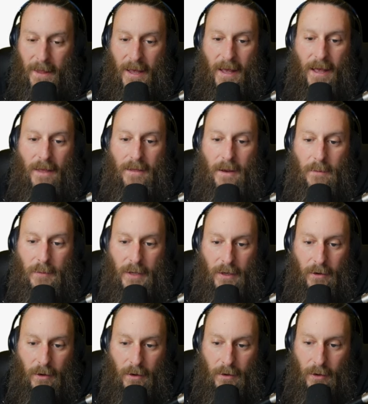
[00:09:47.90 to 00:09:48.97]
Then Peter
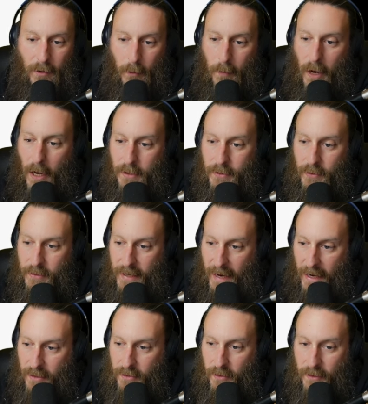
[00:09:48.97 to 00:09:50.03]
and the other apostles
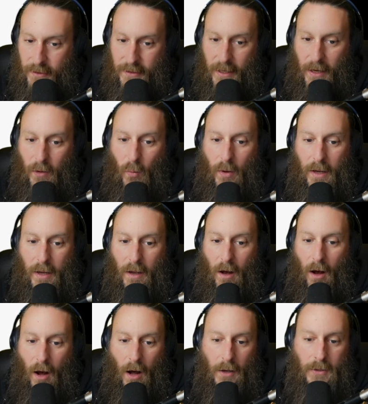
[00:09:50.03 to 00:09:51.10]
answered and said, we
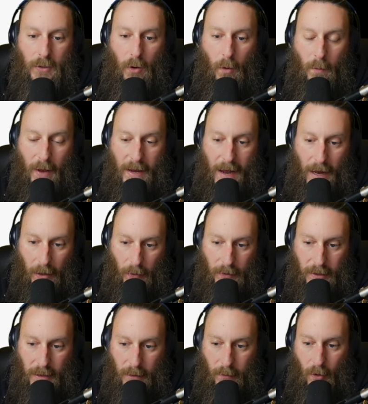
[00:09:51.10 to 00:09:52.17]
ought to obey
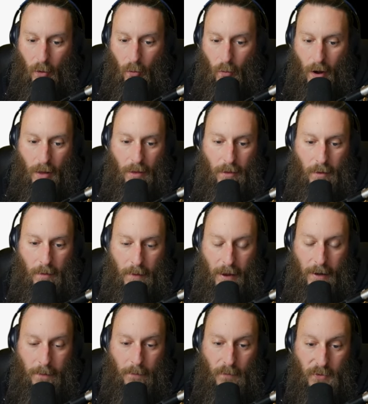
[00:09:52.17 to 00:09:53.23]
Elohim rather than
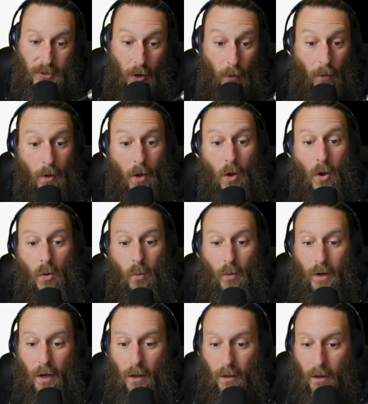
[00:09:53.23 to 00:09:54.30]
men. So, when
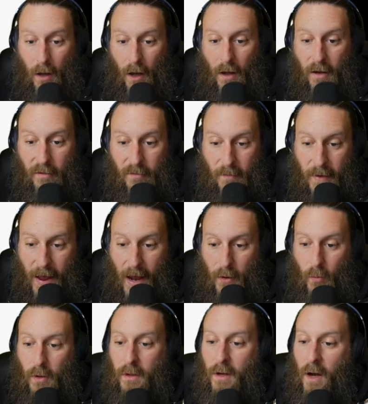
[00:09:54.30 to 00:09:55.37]
a law of man
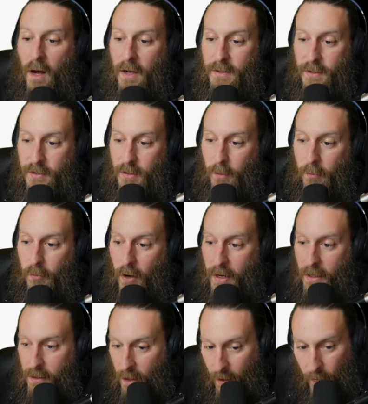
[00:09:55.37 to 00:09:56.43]
would cause us to break
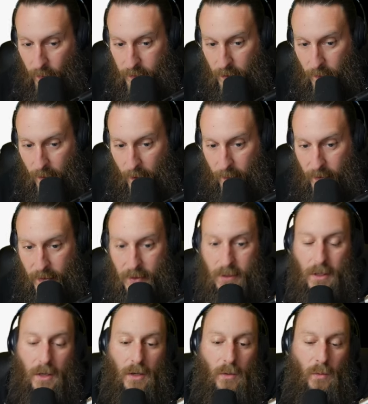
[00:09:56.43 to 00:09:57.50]
Yahweh's commandments,
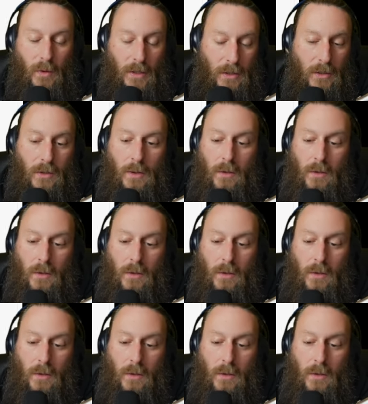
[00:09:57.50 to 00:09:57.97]
we do